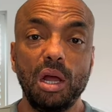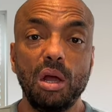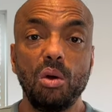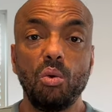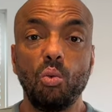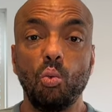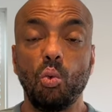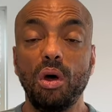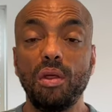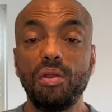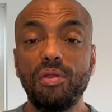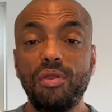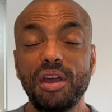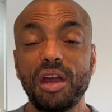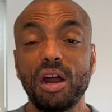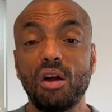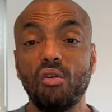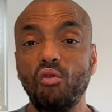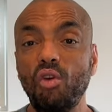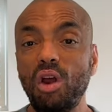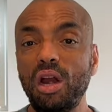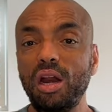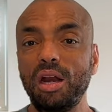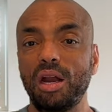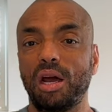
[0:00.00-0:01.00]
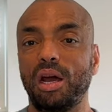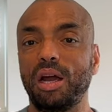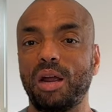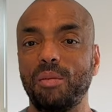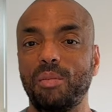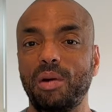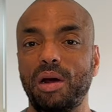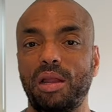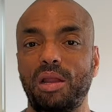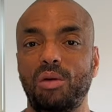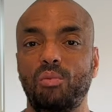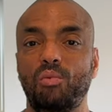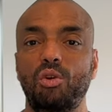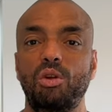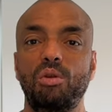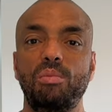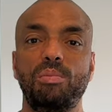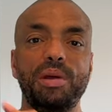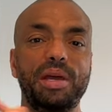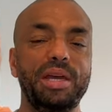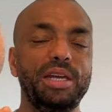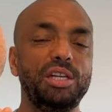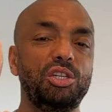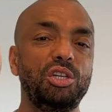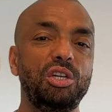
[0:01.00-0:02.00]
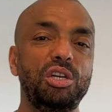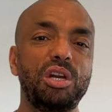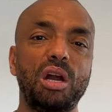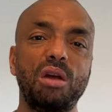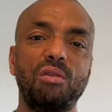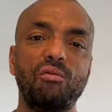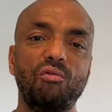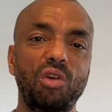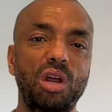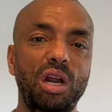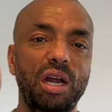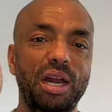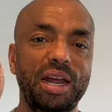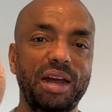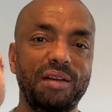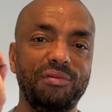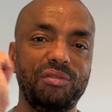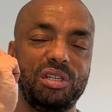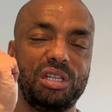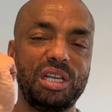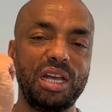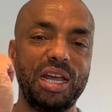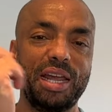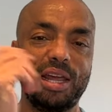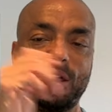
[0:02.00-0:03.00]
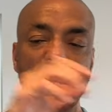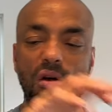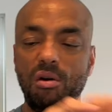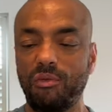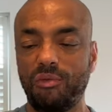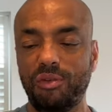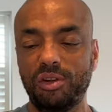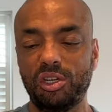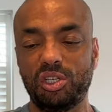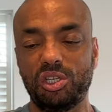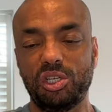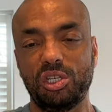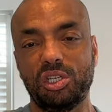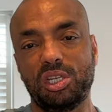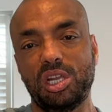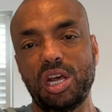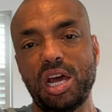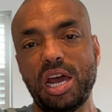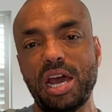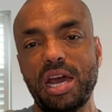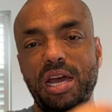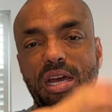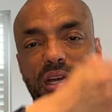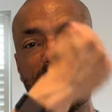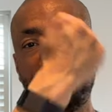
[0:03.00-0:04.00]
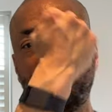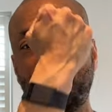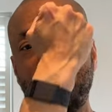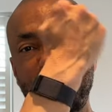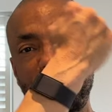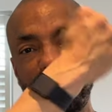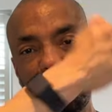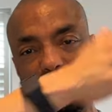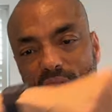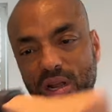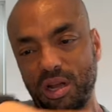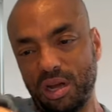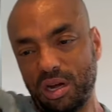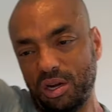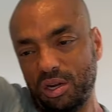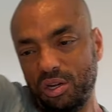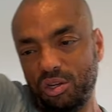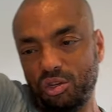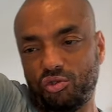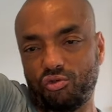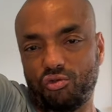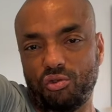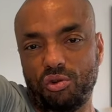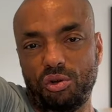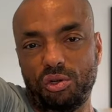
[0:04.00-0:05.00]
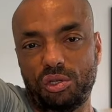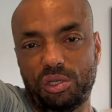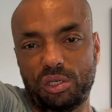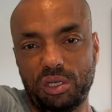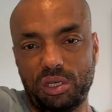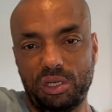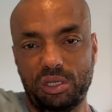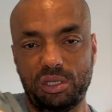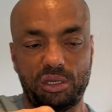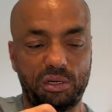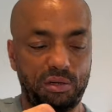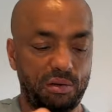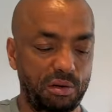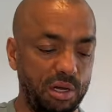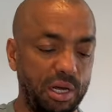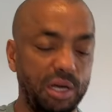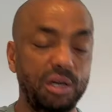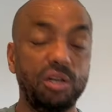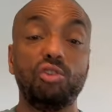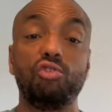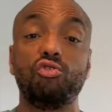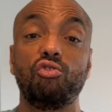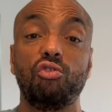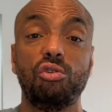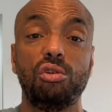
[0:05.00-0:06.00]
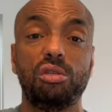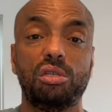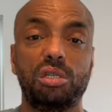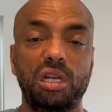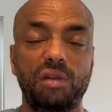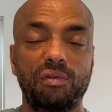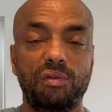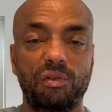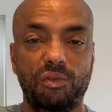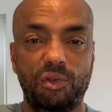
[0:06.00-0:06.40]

One thing I really like about the Whoop is you don't really have to take it off. It's just there. It's very unintrusive. Unintrusive.